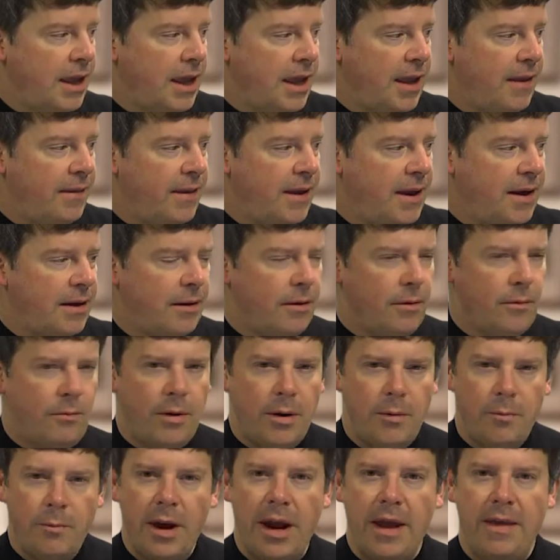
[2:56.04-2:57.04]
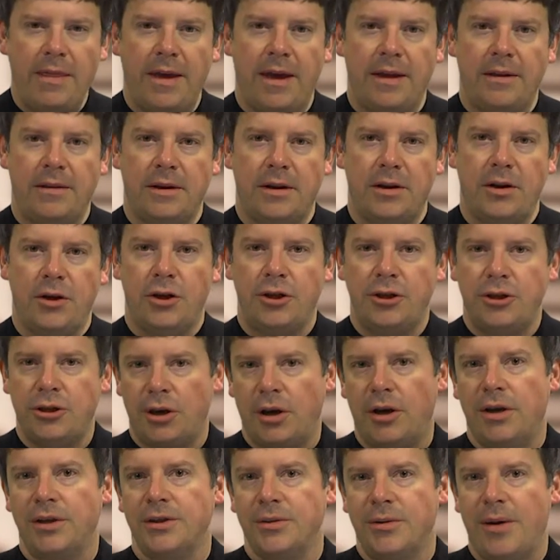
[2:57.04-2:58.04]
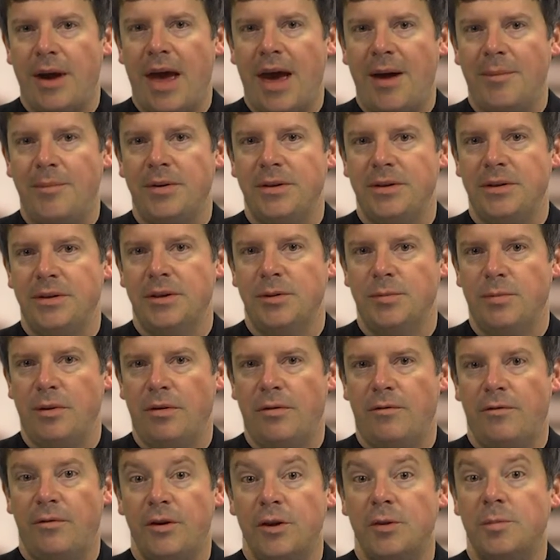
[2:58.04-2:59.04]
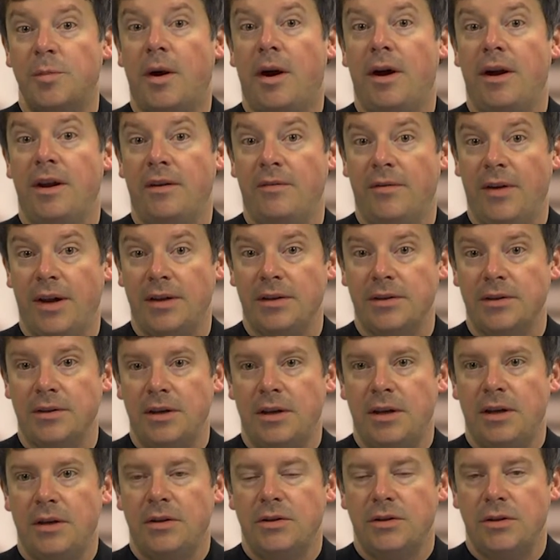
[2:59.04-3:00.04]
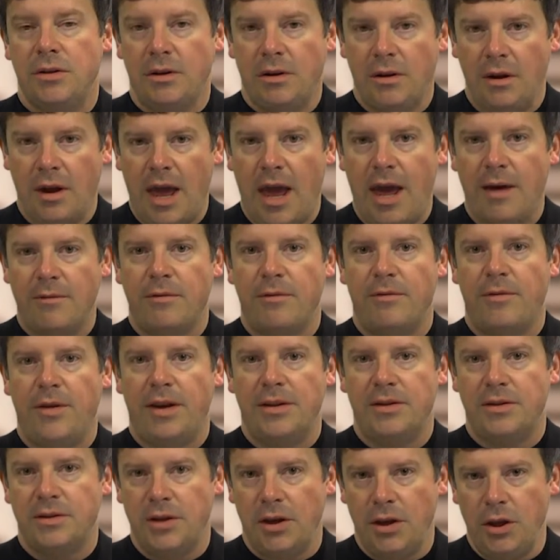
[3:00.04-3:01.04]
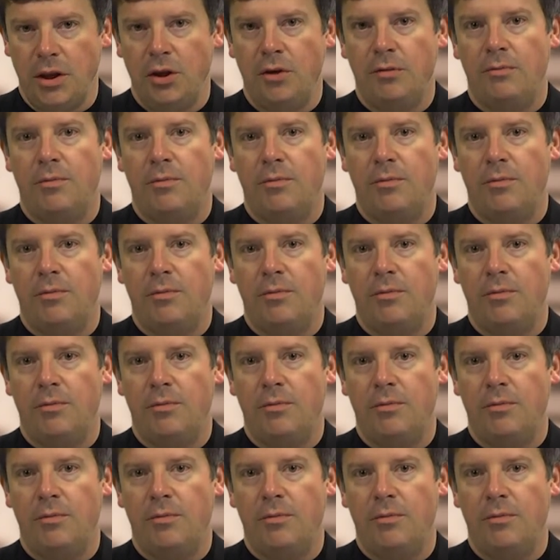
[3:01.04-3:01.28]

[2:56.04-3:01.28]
And then one way that the nurture also happens is with first-party events. So you can have events that you